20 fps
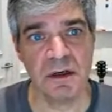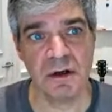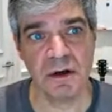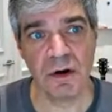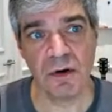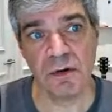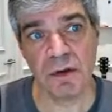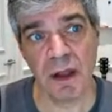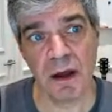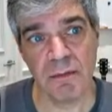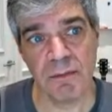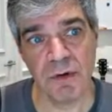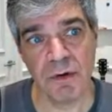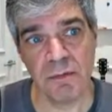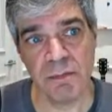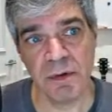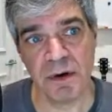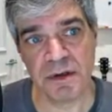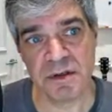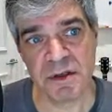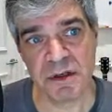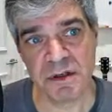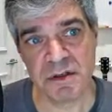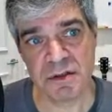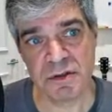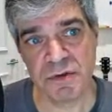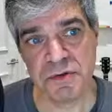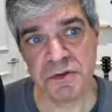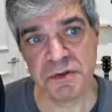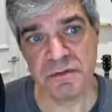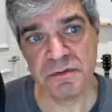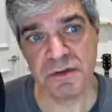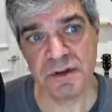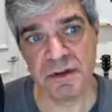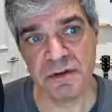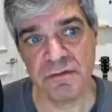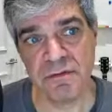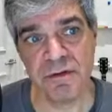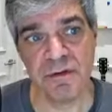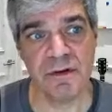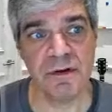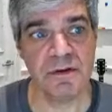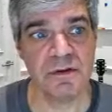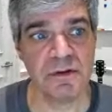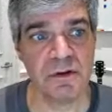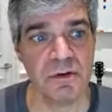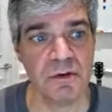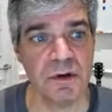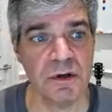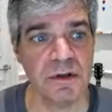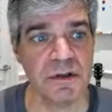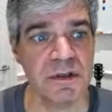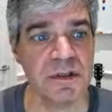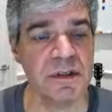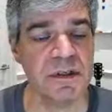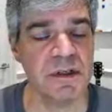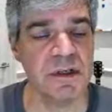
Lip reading: Colab Notebooks exclusively for this course.